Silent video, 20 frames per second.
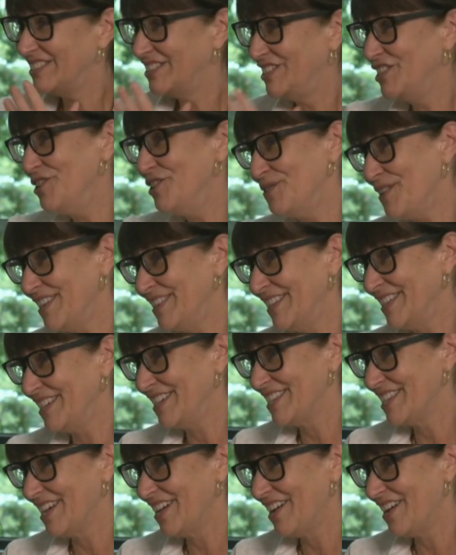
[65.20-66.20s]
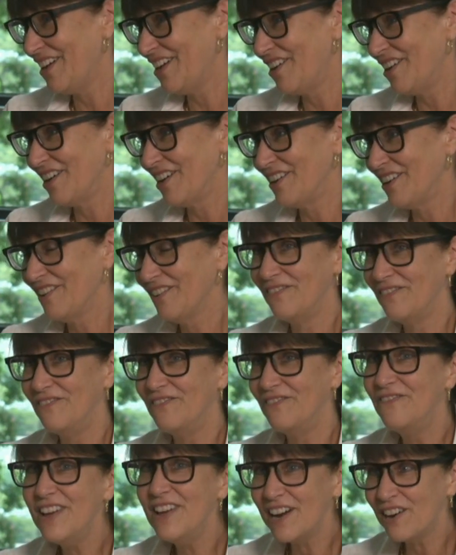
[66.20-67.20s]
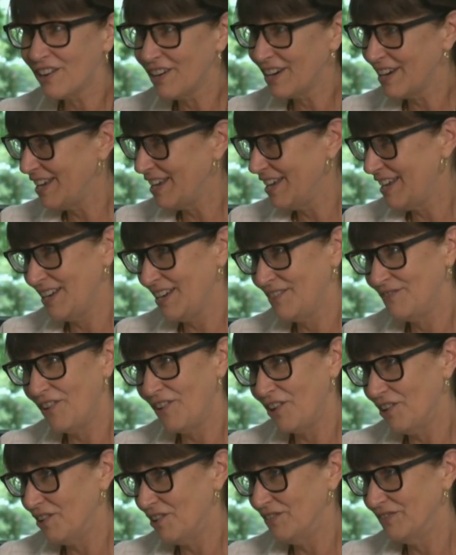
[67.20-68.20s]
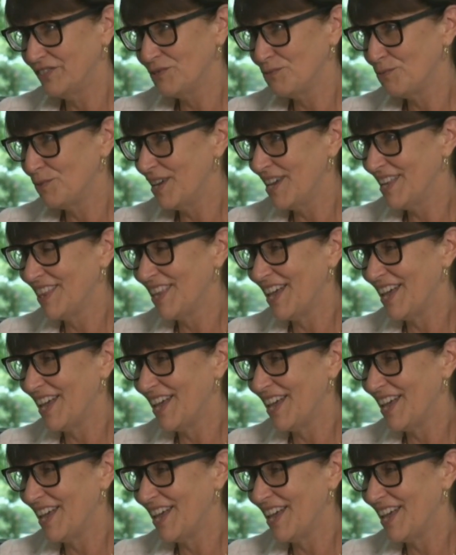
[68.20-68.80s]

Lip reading: You and Lisa are very involved with